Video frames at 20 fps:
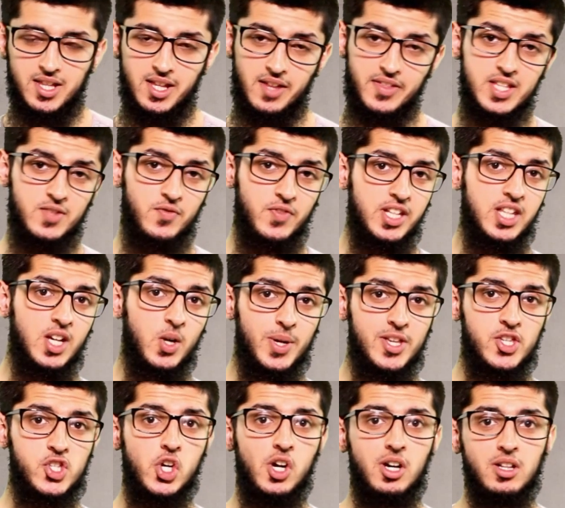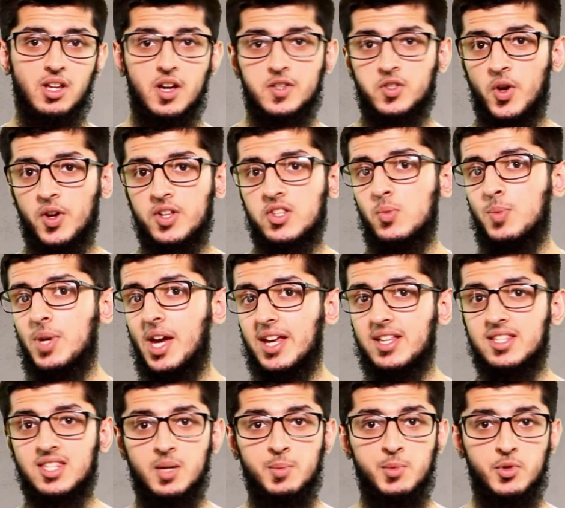Now, this video, inshallah, is going to be a
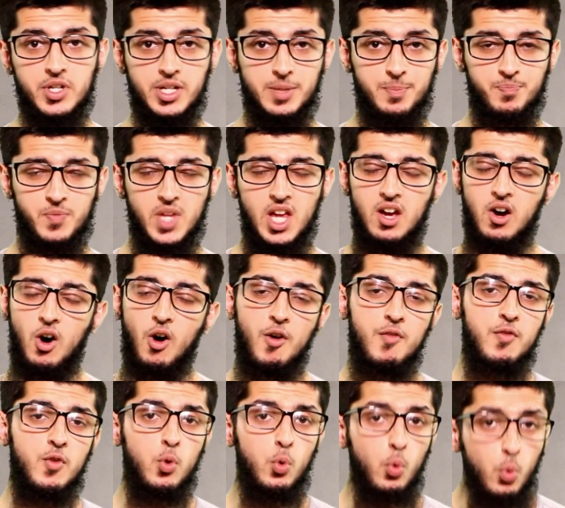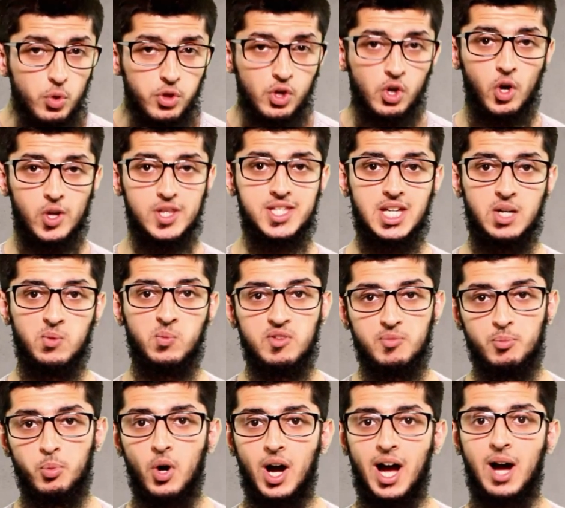summary of all the content
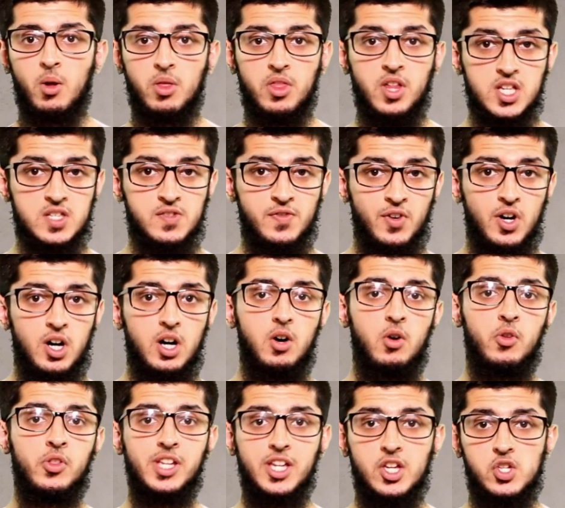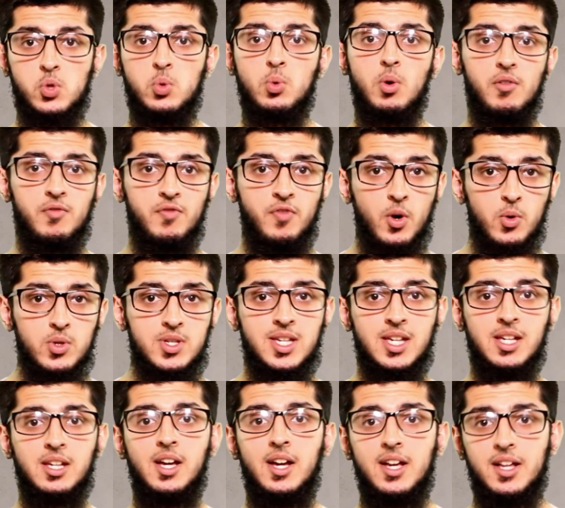we've put out thus far on the issue of
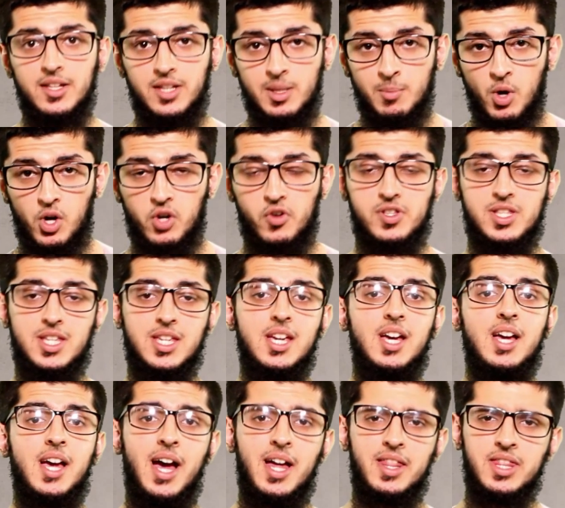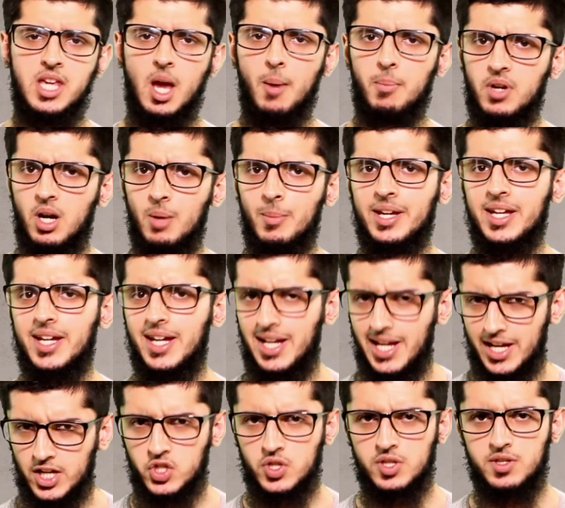voting, democracy, and the upcoming
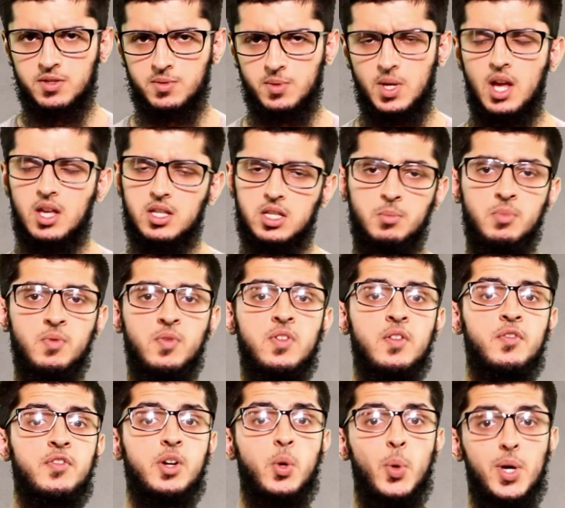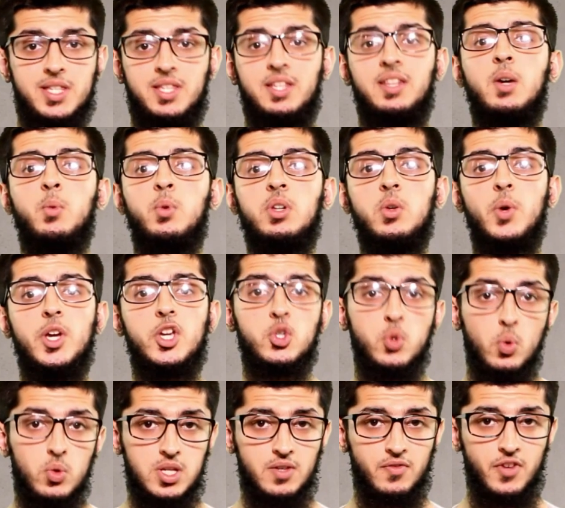elections. Some of you have requested that we do a
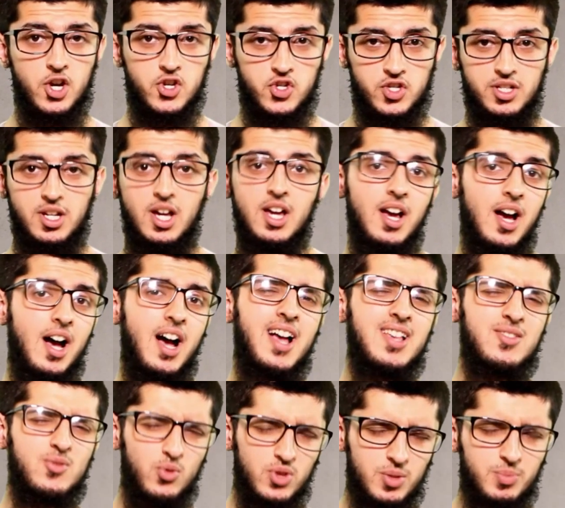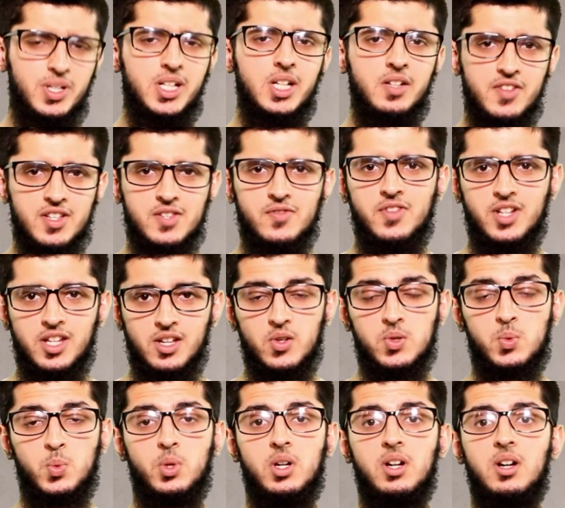shorter version, as all the previous
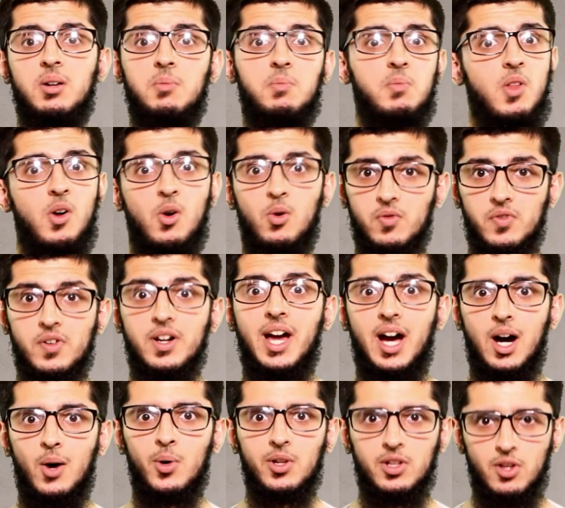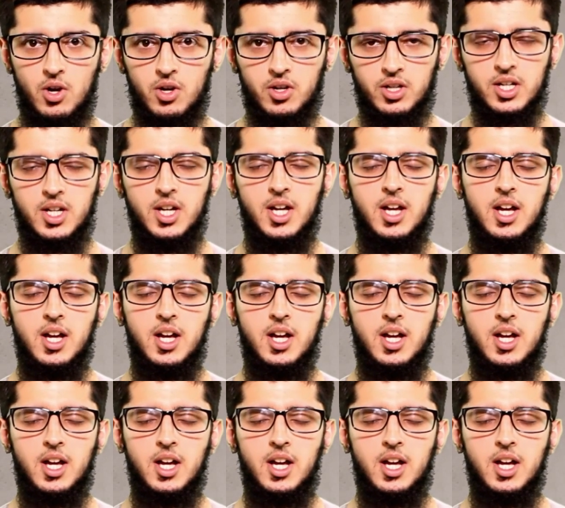videos were over an hour long.